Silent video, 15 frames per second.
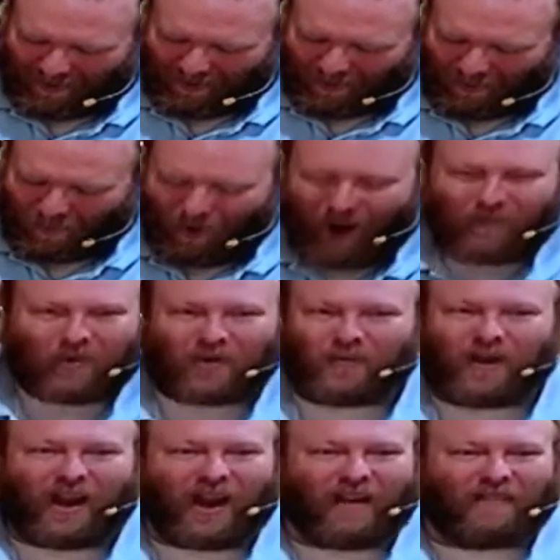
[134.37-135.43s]
Why would
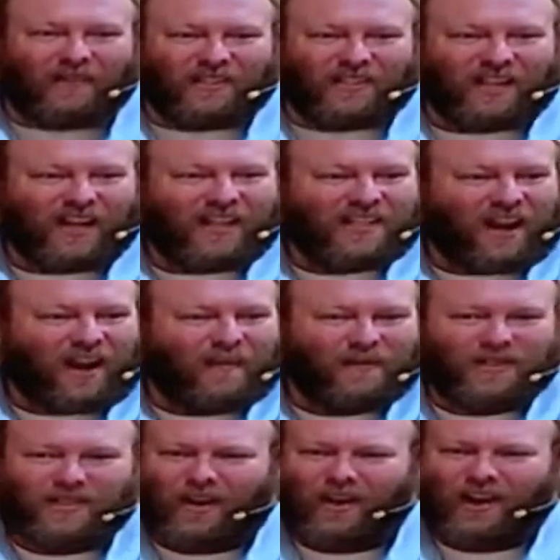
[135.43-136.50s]
we ever take time to
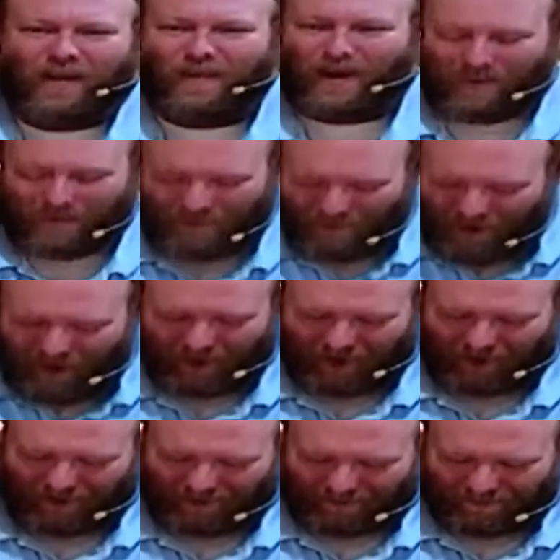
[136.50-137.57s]
talk about
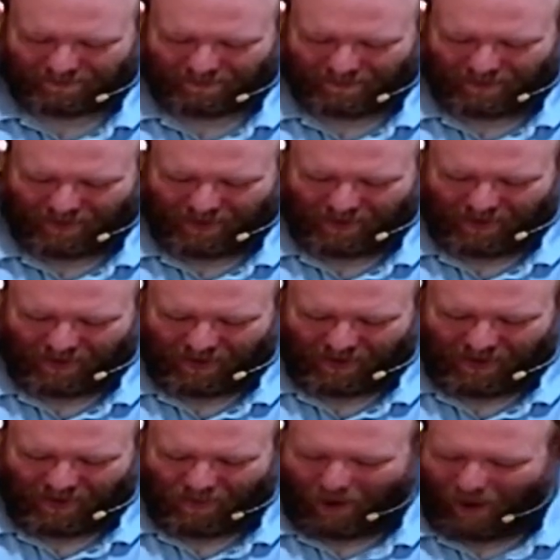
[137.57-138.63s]
fear?
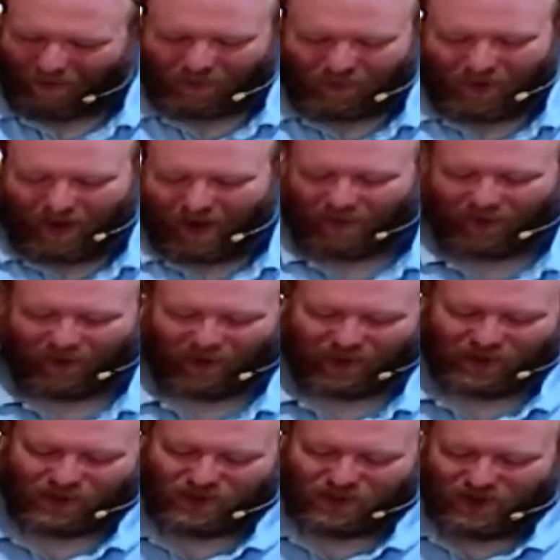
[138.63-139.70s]
Why would we
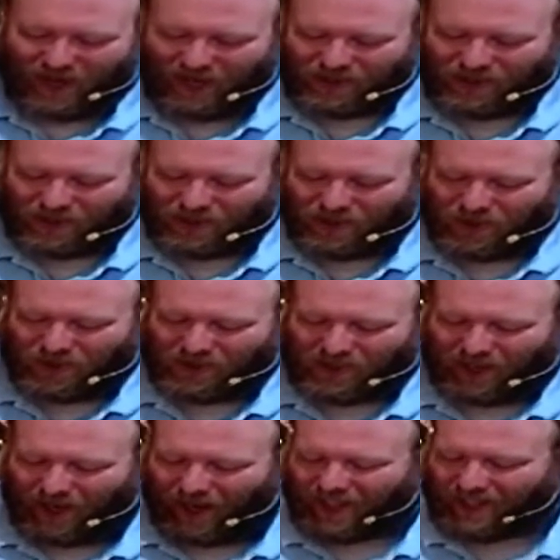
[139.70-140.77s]
ever introduce
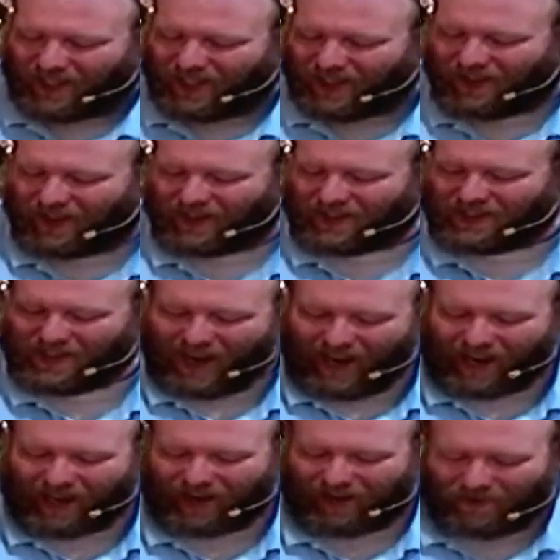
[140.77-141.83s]
an idea that is
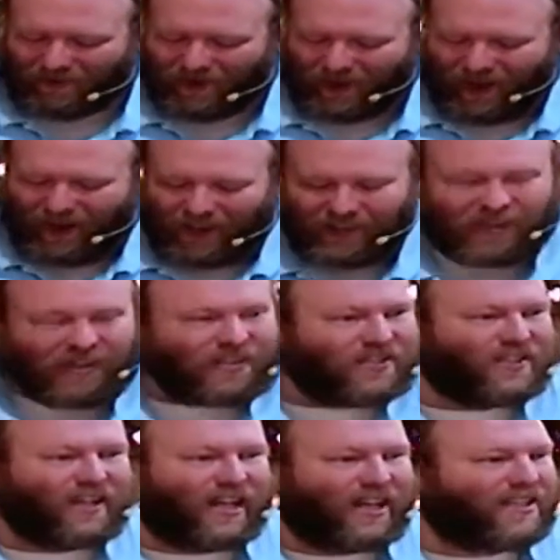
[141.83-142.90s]
negative in this
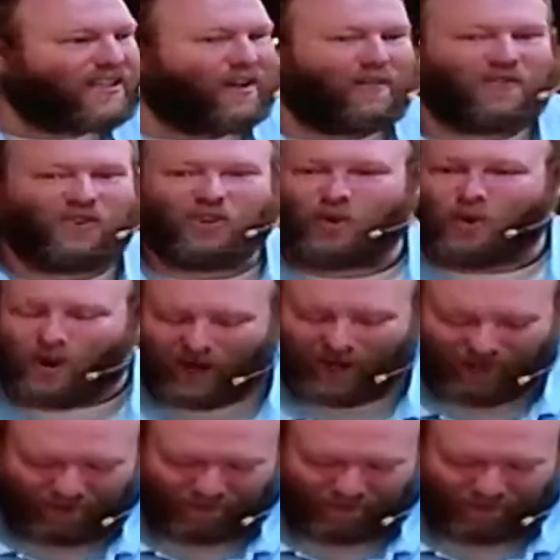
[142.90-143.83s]
season of joy?